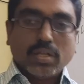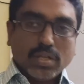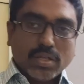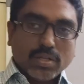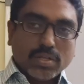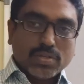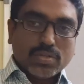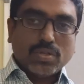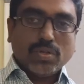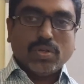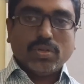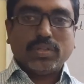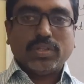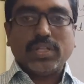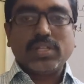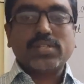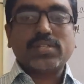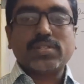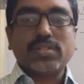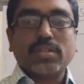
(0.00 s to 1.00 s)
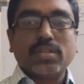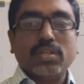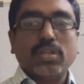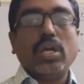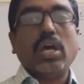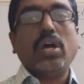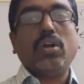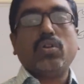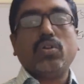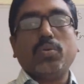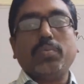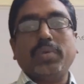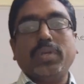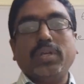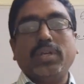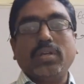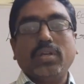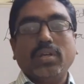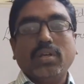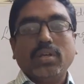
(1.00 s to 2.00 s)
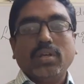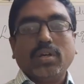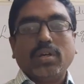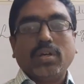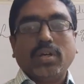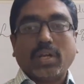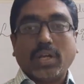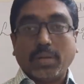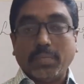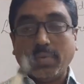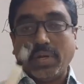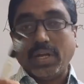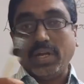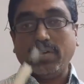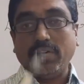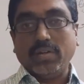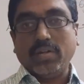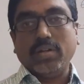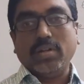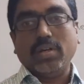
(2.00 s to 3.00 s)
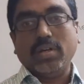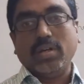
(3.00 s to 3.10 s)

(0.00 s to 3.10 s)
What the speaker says: So this you have to be remind